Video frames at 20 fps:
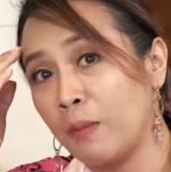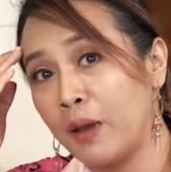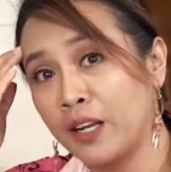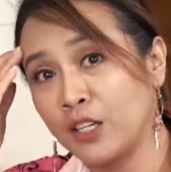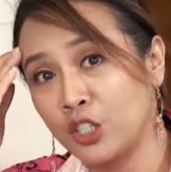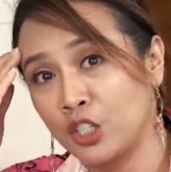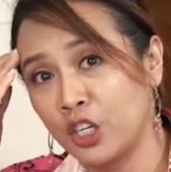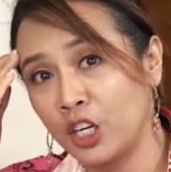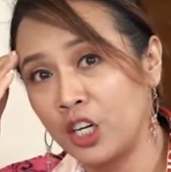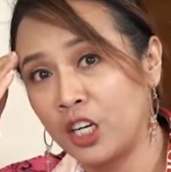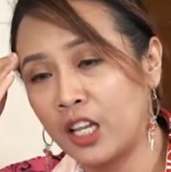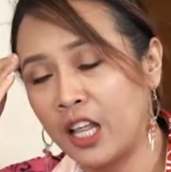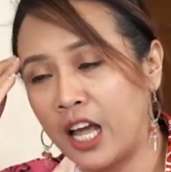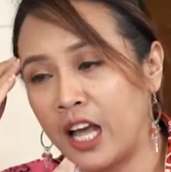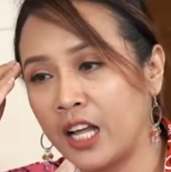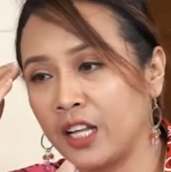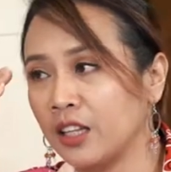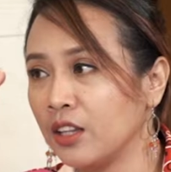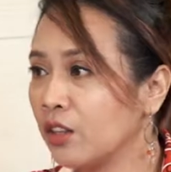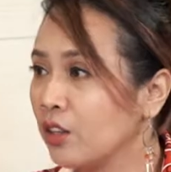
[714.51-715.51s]
mentioned
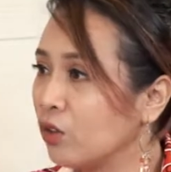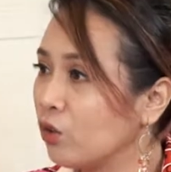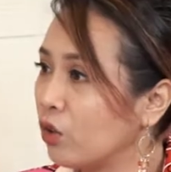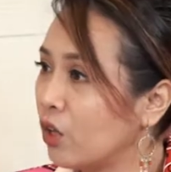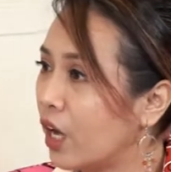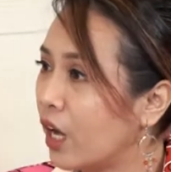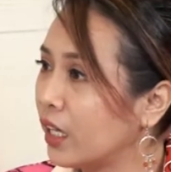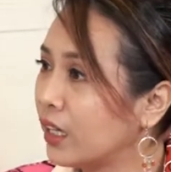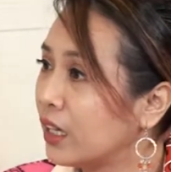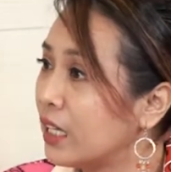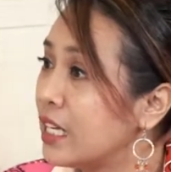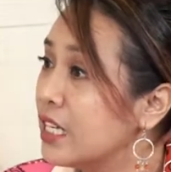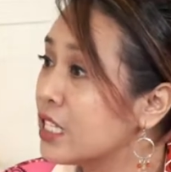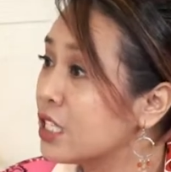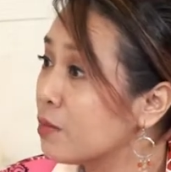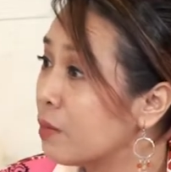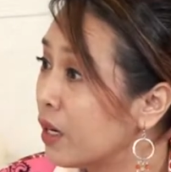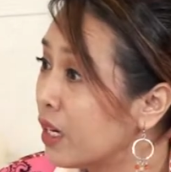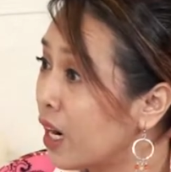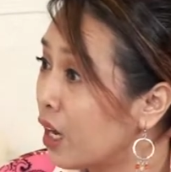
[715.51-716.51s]
that at
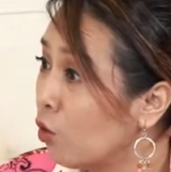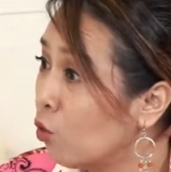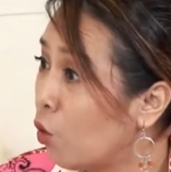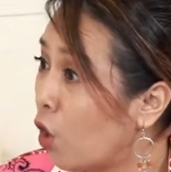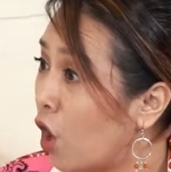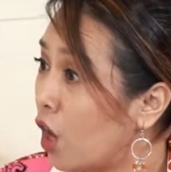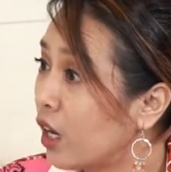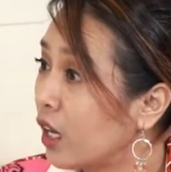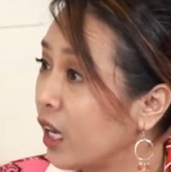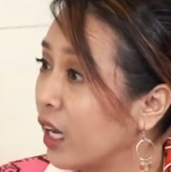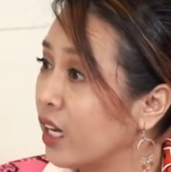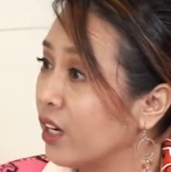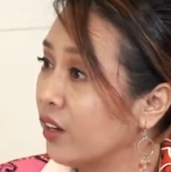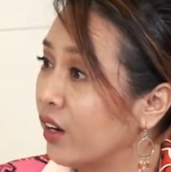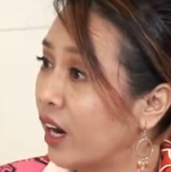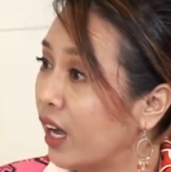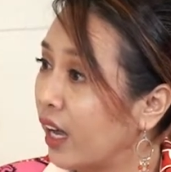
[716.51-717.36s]
least man lang walking, right?